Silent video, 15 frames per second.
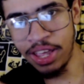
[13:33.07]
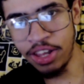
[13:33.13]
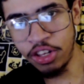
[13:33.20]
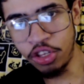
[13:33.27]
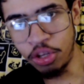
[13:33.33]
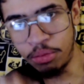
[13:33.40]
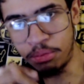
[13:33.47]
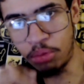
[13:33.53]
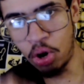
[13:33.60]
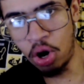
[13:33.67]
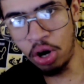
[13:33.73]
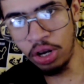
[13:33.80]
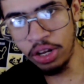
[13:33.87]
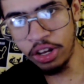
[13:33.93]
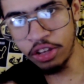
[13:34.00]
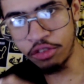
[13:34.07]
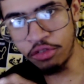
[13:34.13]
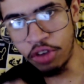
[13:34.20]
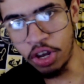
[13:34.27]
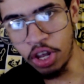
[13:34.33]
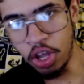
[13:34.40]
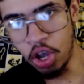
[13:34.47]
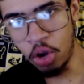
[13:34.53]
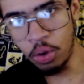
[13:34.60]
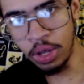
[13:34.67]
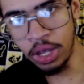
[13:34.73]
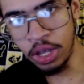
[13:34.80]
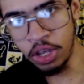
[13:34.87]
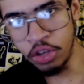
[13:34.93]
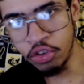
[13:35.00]
the moral of this video
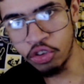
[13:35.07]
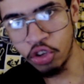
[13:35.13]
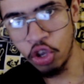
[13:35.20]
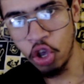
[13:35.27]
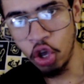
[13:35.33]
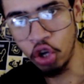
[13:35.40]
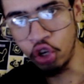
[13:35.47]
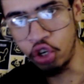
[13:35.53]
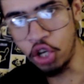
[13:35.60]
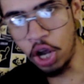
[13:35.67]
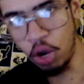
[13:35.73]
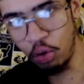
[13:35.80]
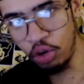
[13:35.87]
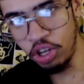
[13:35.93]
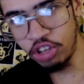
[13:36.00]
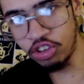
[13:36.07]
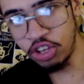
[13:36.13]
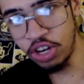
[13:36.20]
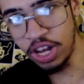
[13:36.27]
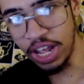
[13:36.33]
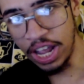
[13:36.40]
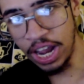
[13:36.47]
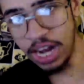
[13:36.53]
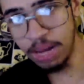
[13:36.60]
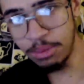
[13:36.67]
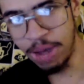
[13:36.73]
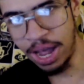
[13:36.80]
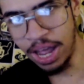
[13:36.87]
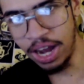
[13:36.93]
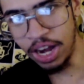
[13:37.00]
is don't listen to
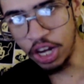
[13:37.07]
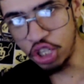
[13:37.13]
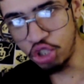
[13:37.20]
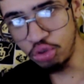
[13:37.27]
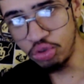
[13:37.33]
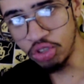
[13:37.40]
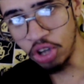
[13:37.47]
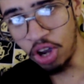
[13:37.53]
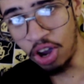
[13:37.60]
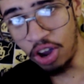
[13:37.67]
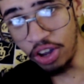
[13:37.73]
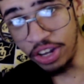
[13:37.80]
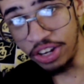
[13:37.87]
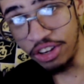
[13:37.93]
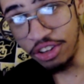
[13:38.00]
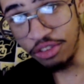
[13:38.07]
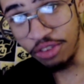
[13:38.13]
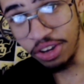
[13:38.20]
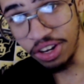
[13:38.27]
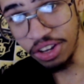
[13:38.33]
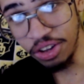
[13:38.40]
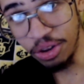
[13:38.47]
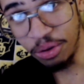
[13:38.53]
anybody that you saw in this video.